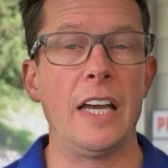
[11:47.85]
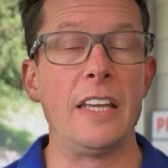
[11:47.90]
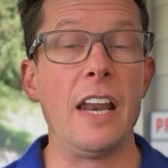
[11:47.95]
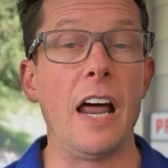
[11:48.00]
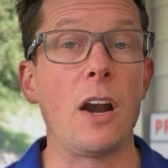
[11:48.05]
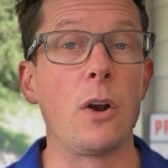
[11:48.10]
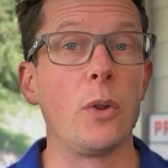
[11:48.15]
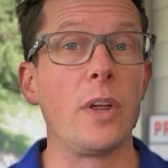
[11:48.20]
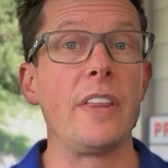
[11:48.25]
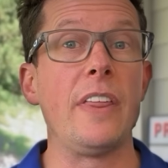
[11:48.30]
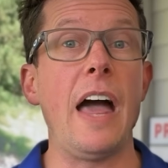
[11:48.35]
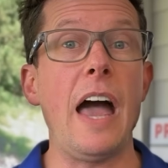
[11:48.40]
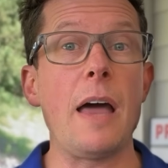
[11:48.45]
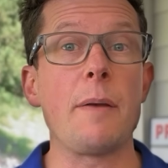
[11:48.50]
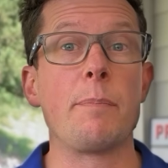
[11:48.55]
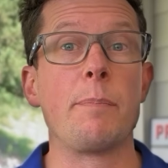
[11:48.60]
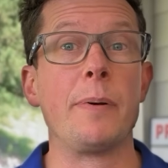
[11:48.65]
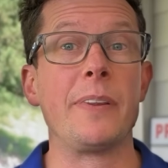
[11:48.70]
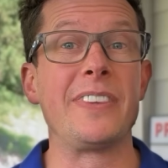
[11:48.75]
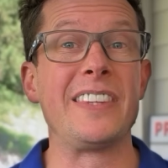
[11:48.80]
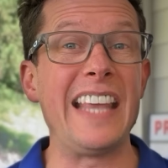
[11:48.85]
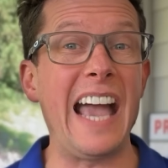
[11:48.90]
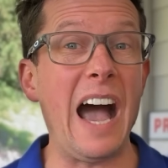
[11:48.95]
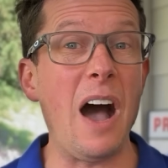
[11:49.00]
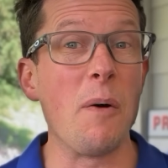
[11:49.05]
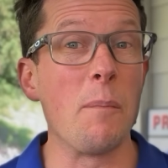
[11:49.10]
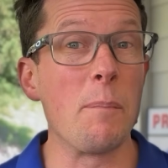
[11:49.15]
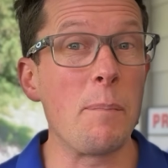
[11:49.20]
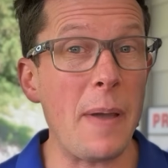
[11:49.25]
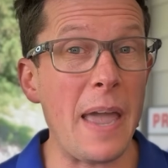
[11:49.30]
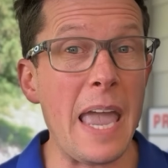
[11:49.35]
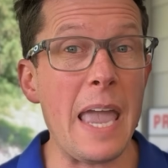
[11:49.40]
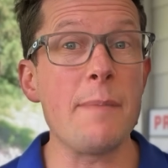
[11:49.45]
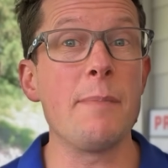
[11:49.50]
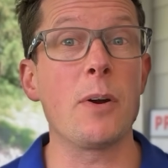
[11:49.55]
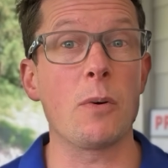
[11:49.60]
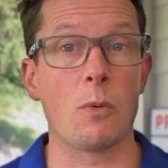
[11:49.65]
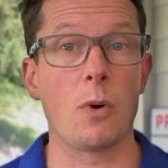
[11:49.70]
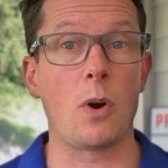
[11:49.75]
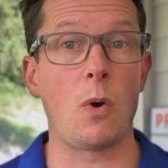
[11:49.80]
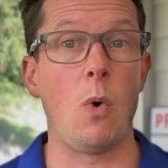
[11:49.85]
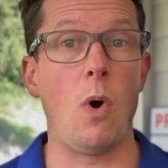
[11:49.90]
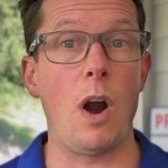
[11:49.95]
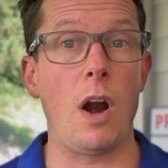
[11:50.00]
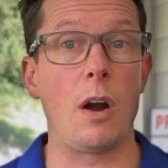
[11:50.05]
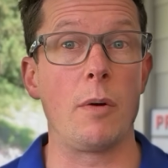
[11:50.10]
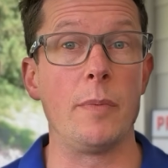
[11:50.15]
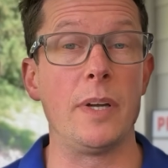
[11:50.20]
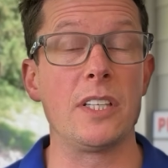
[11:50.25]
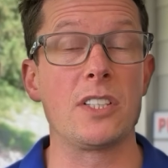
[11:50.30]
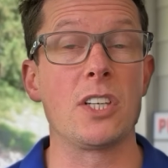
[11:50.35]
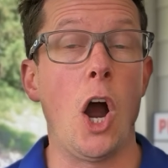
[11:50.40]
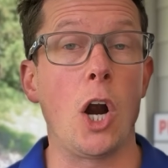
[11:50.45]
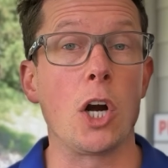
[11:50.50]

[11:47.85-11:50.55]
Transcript: And not only that, but down payment requirements